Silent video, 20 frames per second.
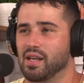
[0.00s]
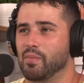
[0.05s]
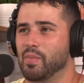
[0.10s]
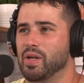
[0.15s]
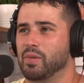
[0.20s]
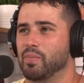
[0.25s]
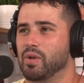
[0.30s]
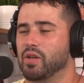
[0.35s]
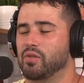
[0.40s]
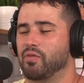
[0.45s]
I
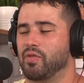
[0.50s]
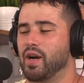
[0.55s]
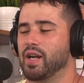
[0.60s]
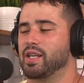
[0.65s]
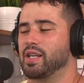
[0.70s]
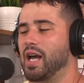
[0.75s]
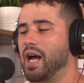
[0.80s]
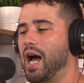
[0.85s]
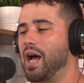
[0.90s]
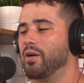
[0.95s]
mean, be,
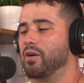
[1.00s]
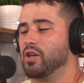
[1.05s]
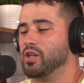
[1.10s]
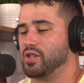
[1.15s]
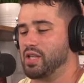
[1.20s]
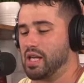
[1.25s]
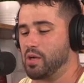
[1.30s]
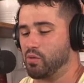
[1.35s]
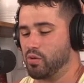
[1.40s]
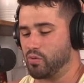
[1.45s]
Frank, yeah, uh,
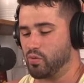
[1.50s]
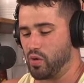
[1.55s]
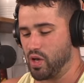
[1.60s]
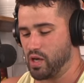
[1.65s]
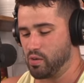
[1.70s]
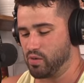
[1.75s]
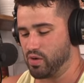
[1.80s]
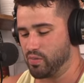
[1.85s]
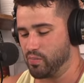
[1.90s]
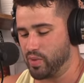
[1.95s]
because it would
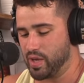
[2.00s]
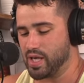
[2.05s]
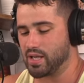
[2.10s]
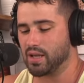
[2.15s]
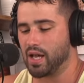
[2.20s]
it would be